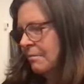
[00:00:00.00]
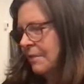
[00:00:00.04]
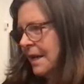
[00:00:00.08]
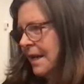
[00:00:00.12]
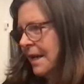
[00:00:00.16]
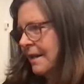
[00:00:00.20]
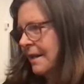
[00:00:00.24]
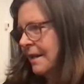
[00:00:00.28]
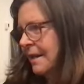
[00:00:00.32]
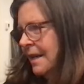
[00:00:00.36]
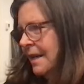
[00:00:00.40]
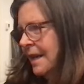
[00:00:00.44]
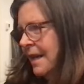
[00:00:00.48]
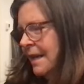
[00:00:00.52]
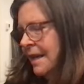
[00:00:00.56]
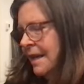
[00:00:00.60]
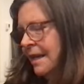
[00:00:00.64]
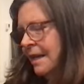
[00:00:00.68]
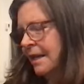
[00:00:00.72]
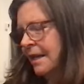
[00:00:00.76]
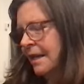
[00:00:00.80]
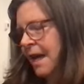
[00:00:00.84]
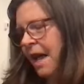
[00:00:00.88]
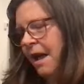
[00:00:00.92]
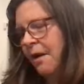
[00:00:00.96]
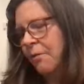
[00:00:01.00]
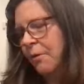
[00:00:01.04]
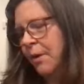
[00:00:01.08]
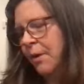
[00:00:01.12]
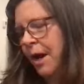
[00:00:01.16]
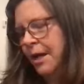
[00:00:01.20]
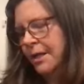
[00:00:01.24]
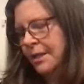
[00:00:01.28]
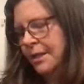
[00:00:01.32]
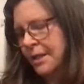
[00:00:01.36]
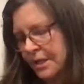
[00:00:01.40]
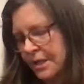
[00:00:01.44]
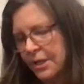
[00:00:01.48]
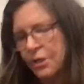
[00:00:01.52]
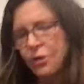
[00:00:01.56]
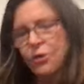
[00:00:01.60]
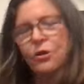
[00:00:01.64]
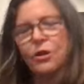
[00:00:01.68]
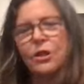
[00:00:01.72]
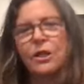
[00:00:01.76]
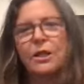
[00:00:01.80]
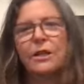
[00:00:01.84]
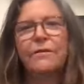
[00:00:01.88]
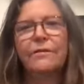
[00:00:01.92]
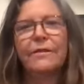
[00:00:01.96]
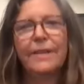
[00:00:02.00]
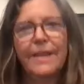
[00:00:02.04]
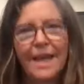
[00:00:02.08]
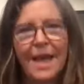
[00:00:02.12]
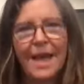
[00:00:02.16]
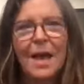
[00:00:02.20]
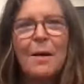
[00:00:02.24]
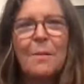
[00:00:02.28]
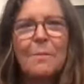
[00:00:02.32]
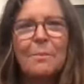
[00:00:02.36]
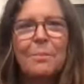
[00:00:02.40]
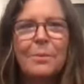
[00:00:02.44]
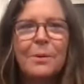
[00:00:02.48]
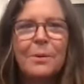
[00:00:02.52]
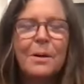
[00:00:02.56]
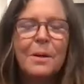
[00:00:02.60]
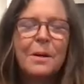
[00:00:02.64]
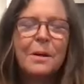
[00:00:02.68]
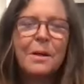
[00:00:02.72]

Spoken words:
and it got where I still could have kept